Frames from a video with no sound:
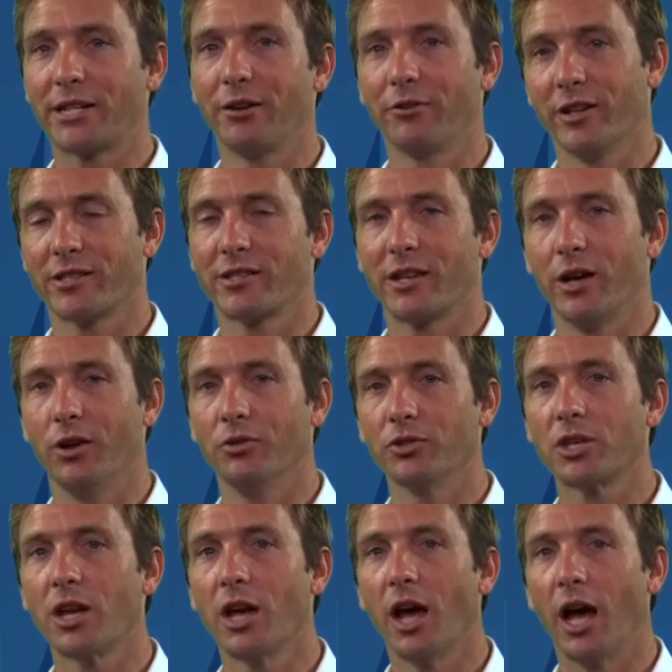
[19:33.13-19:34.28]
cells
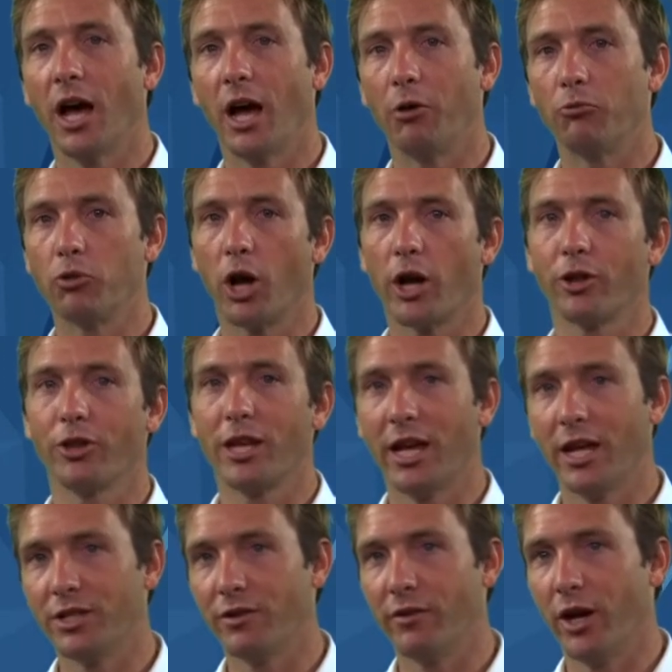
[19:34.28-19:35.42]
right on the
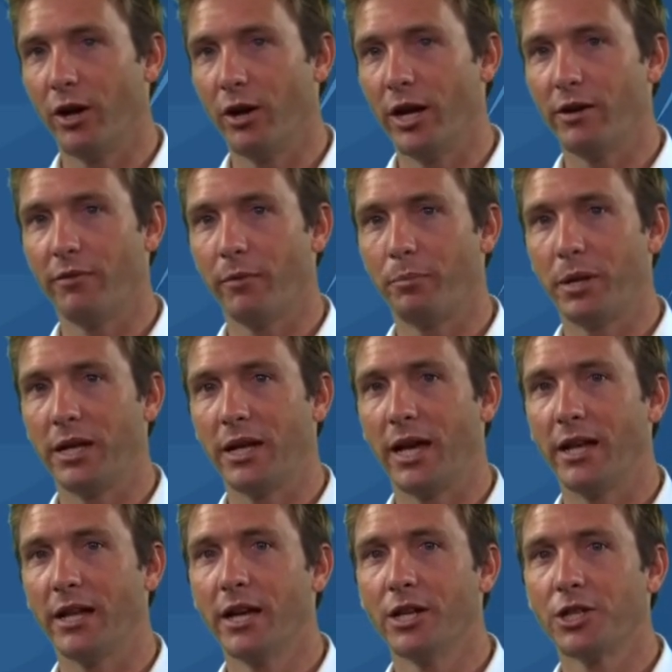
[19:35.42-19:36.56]
end of a pinhead,
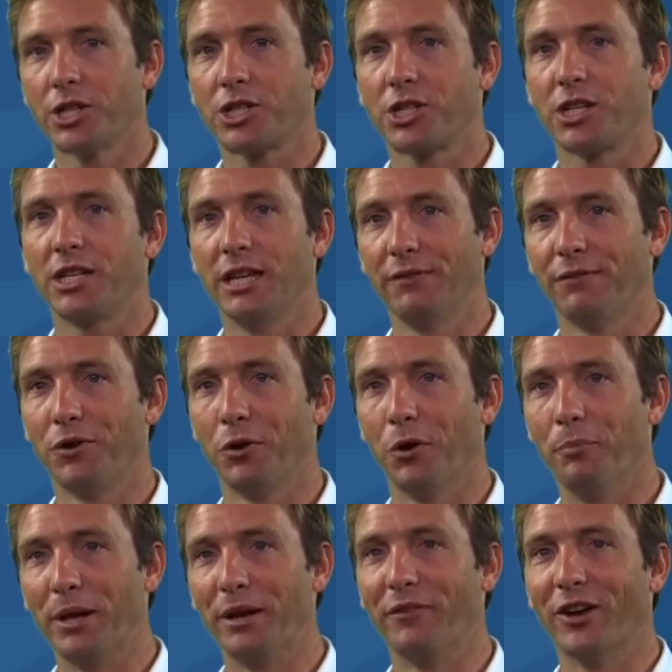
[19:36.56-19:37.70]
just to give you a
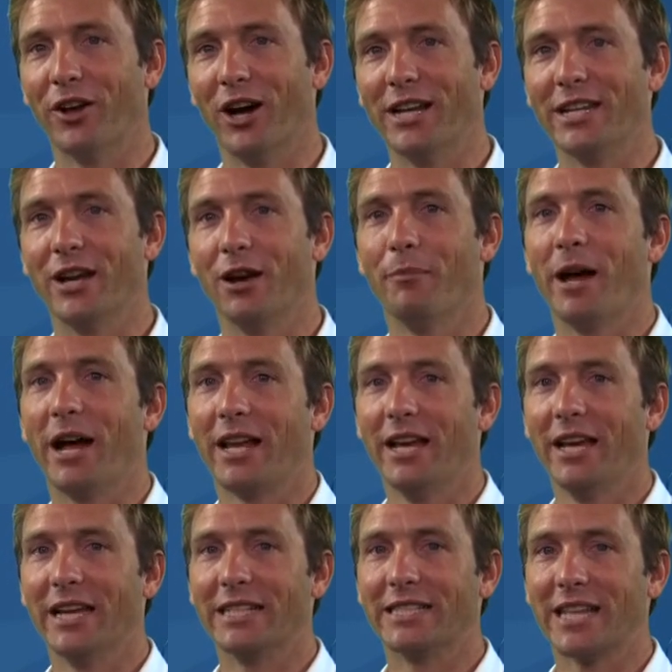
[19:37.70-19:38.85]
bit of an idea about
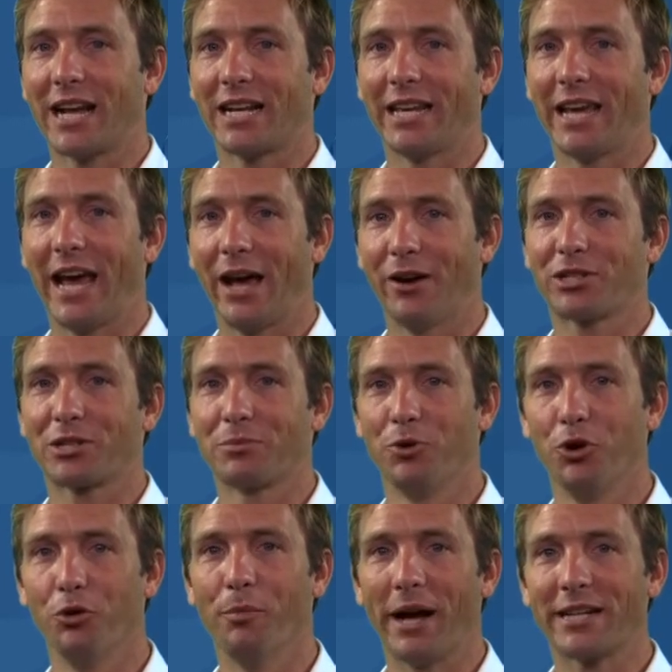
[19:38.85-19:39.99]
exactly how
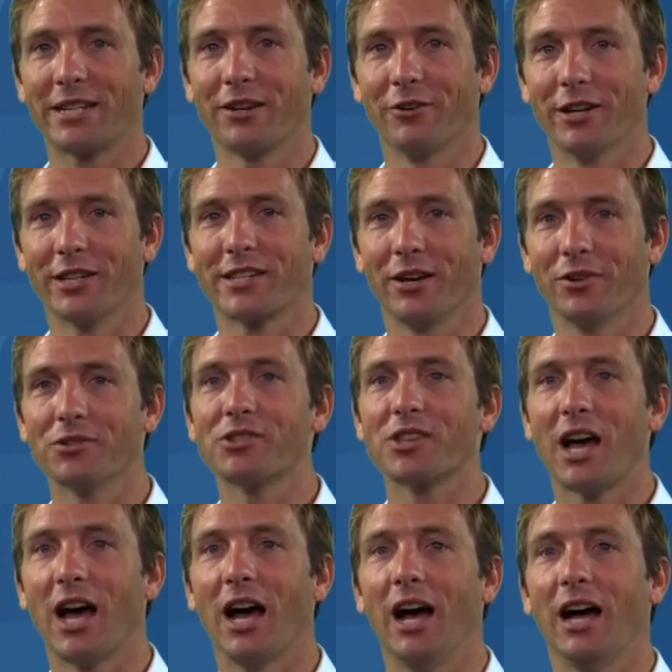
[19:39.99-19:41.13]
small bacteria cells
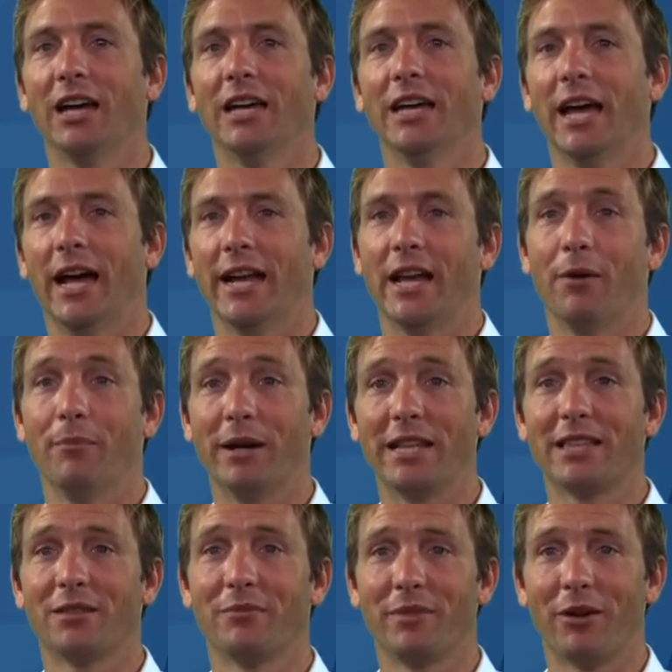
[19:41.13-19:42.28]
are and how many of
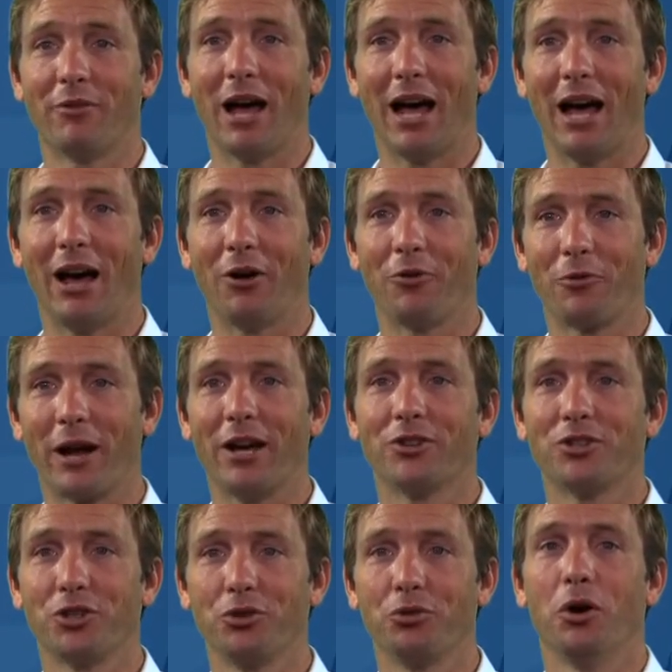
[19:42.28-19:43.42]
them there are around
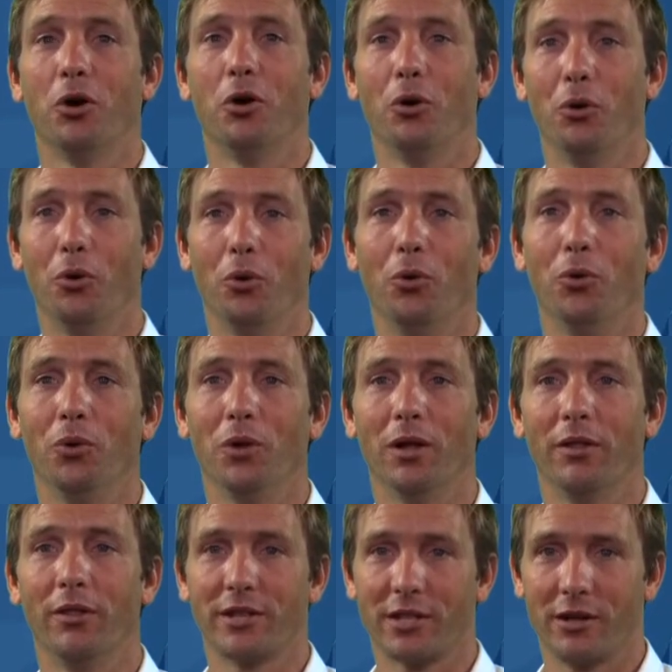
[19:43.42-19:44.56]
you all
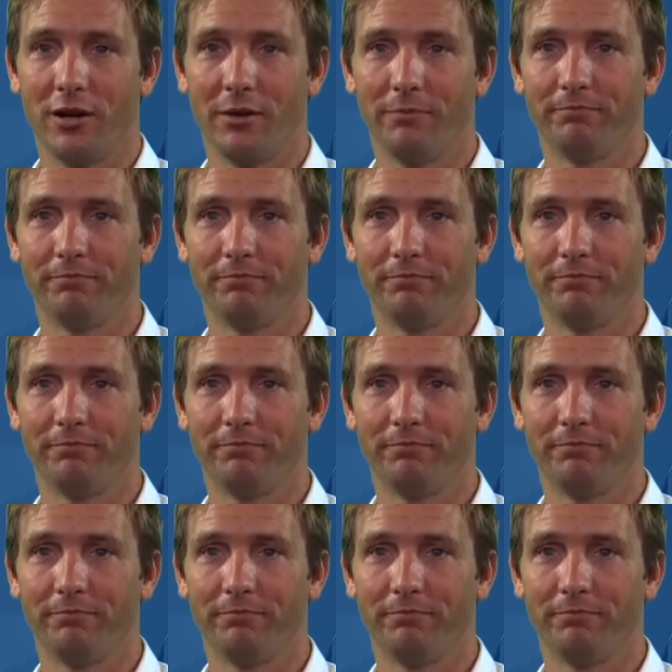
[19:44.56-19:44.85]
the time.